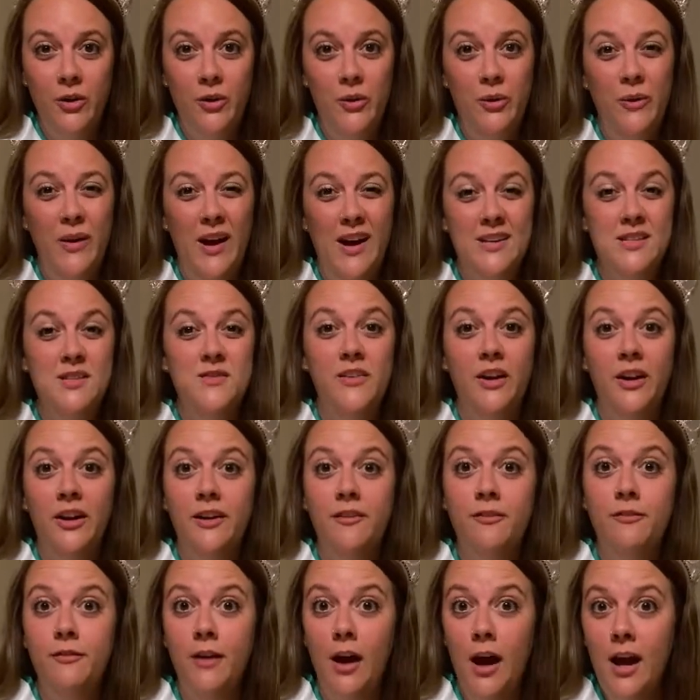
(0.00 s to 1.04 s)
who has very
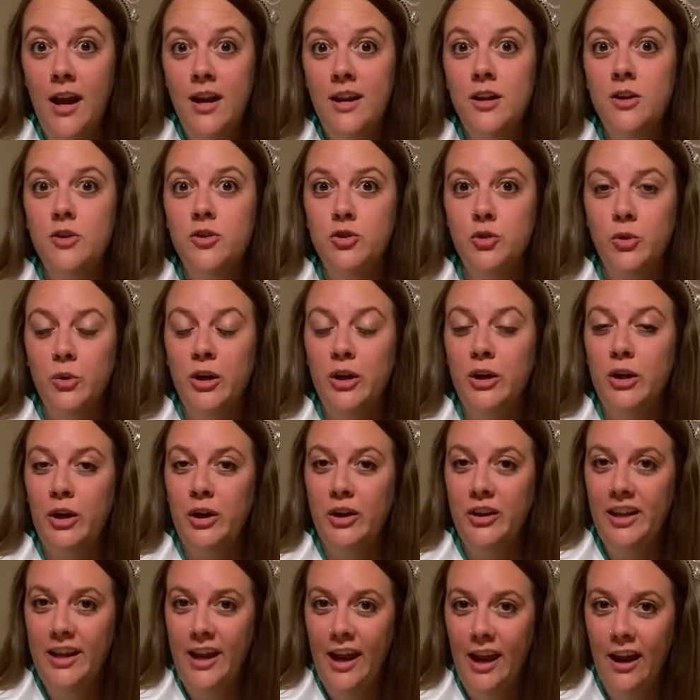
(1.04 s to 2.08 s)
fine, short,
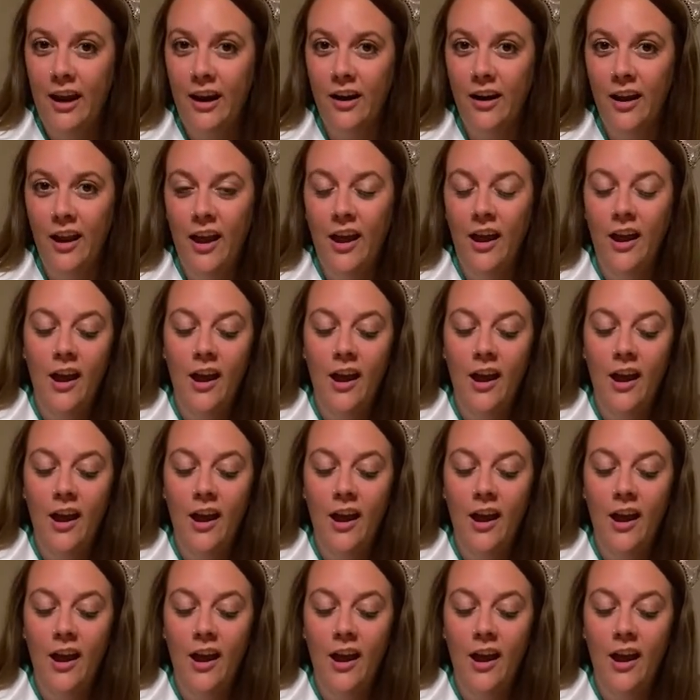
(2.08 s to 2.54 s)
curly hair,